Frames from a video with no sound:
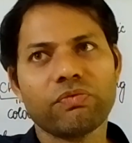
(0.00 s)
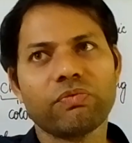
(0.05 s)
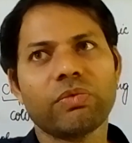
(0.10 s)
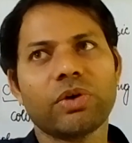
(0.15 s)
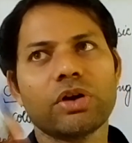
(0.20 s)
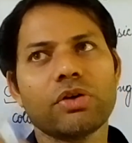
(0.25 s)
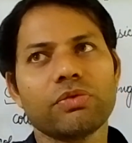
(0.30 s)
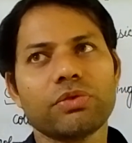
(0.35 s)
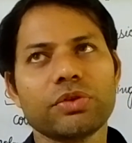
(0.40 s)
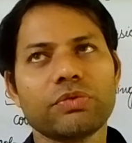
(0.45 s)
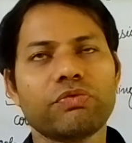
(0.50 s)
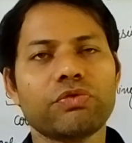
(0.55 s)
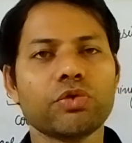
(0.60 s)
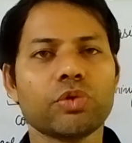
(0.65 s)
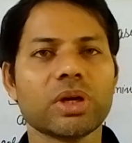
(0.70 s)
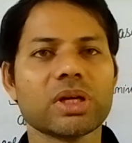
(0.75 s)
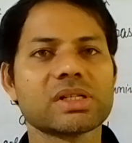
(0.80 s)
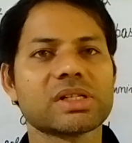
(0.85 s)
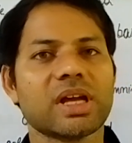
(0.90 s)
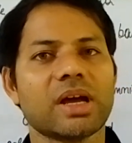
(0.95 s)
one of the few
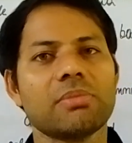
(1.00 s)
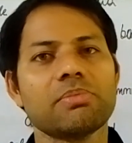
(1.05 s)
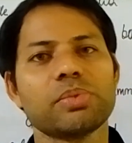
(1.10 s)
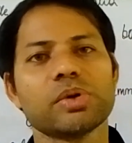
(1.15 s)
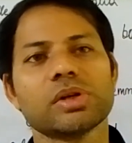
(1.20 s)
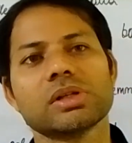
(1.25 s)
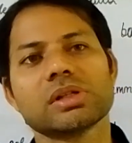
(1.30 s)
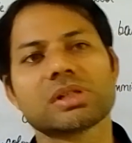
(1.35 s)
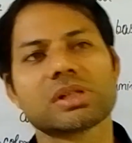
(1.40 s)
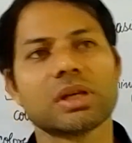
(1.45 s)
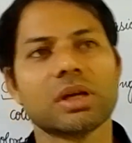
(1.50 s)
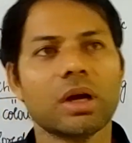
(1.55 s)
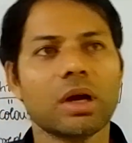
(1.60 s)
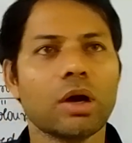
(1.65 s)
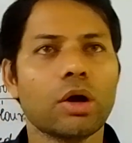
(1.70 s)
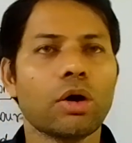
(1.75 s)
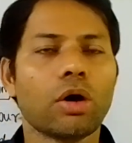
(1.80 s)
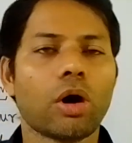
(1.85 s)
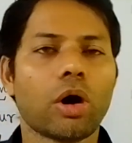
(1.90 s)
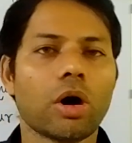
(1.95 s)
examples
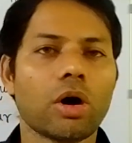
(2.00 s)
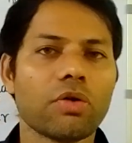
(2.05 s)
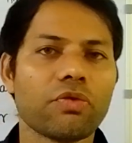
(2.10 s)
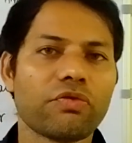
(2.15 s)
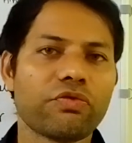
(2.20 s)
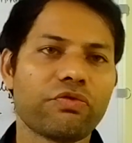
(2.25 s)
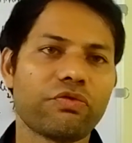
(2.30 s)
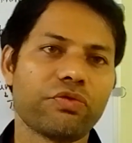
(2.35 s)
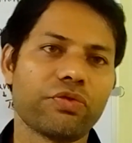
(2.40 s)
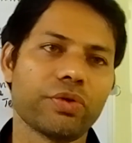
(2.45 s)
of